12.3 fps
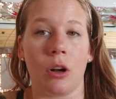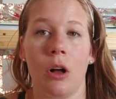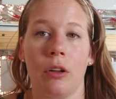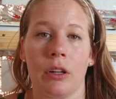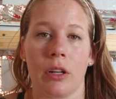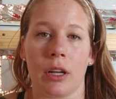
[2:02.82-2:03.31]

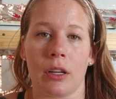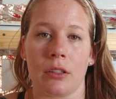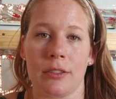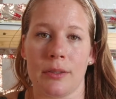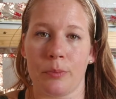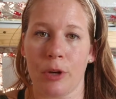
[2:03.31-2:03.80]
all in like a
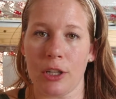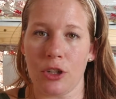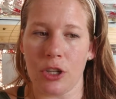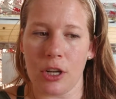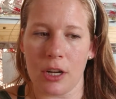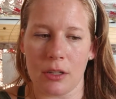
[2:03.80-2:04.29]

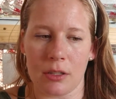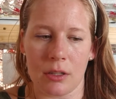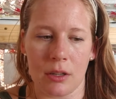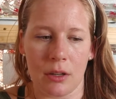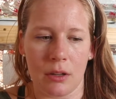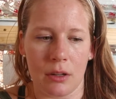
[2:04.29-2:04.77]
spreadsheet.
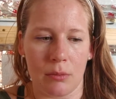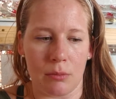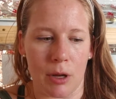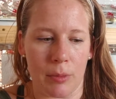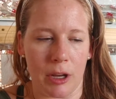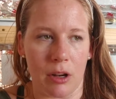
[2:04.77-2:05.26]

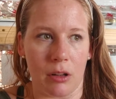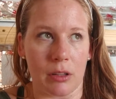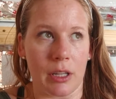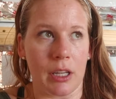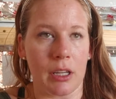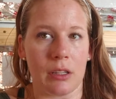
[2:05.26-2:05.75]
Maybe I'll
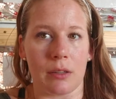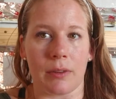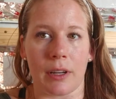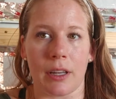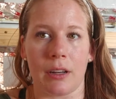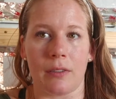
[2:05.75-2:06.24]
link it if I
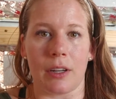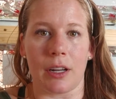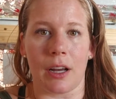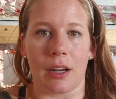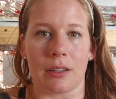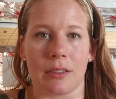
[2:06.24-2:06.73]
can ever get
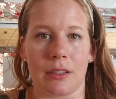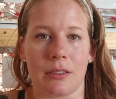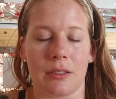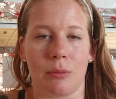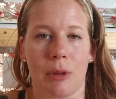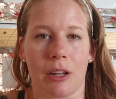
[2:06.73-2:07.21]
access
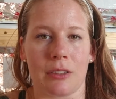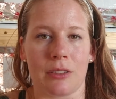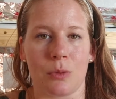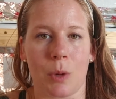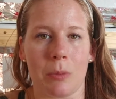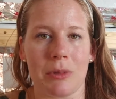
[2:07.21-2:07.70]
to Matt's
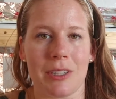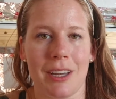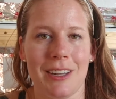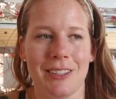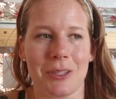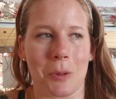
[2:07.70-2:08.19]

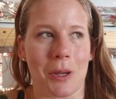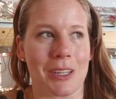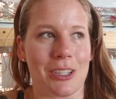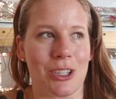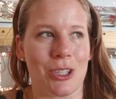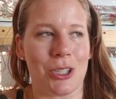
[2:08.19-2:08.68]
website so I can
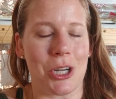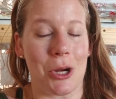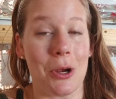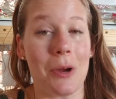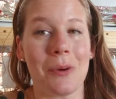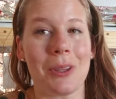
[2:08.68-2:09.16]

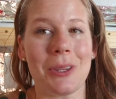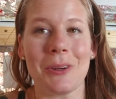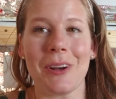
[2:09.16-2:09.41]
share it with you